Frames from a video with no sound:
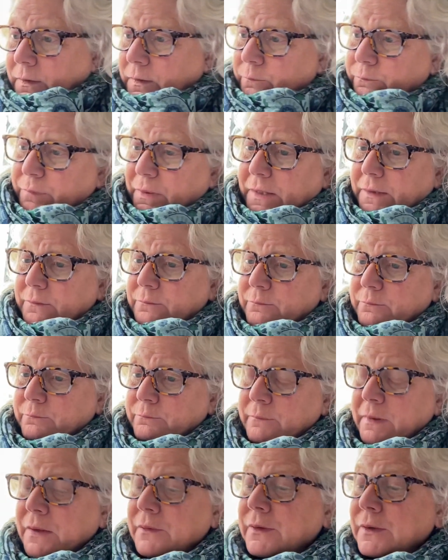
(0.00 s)
But
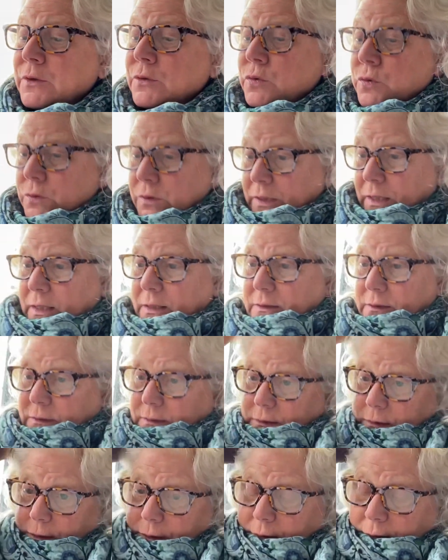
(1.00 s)
Mary Cuda,
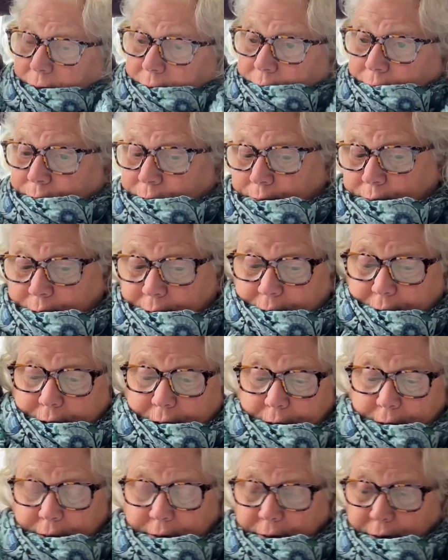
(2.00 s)

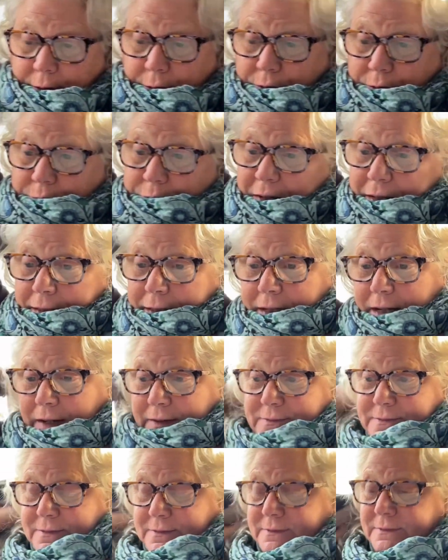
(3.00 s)
there were many
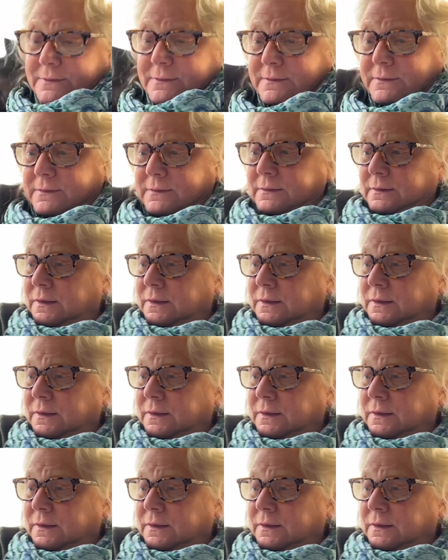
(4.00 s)
cousins.